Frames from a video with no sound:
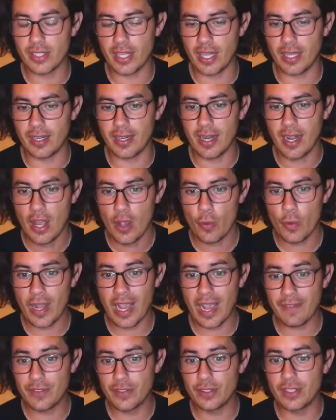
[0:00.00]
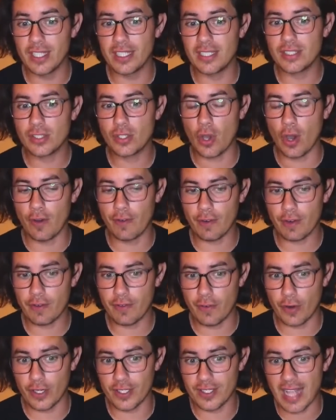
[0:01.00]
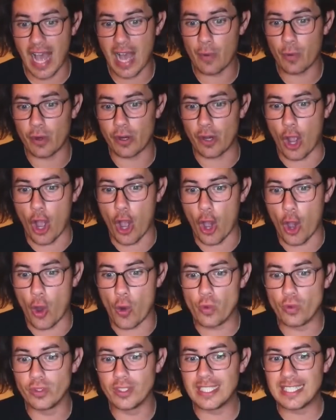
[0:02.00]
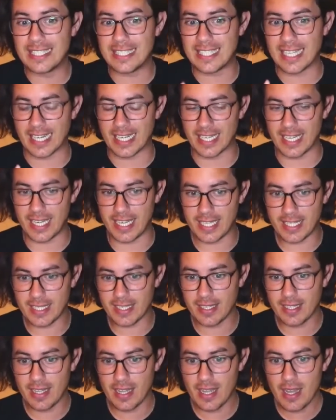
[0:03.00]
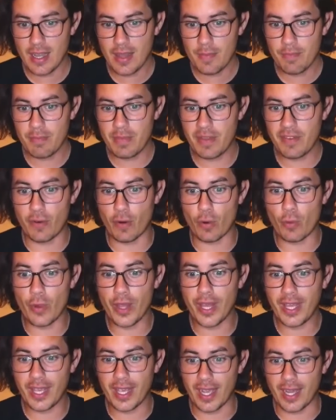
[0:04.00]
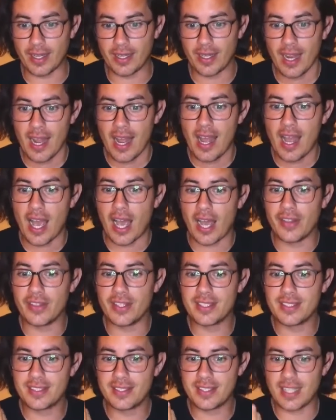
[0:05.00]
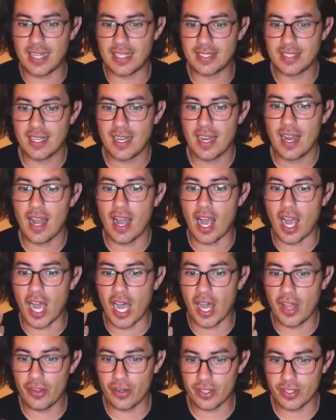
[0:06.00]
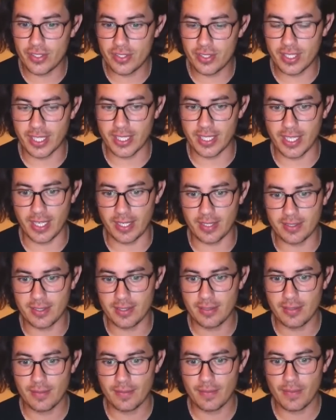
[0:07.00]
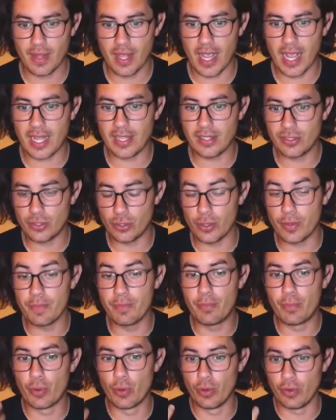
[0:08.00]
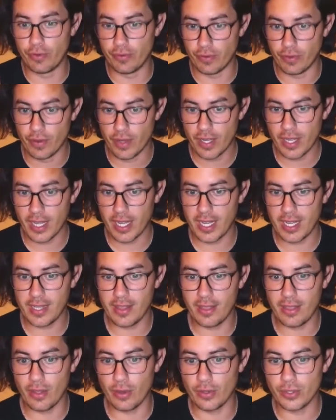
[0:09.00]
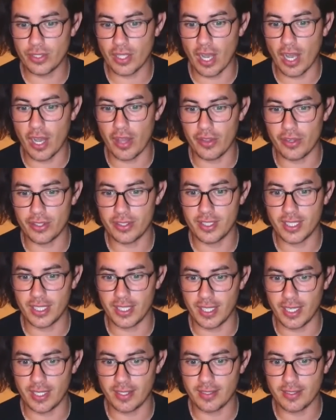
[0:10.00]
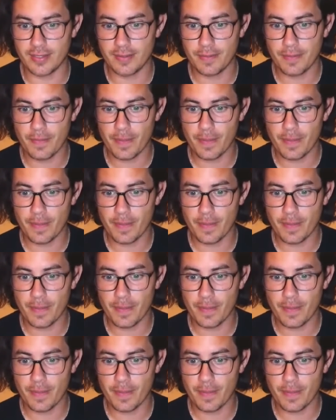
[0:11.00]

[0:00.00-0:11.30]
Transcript: And we have to discover first our own technique before we can understand others' techniques and to improve in those other techniques.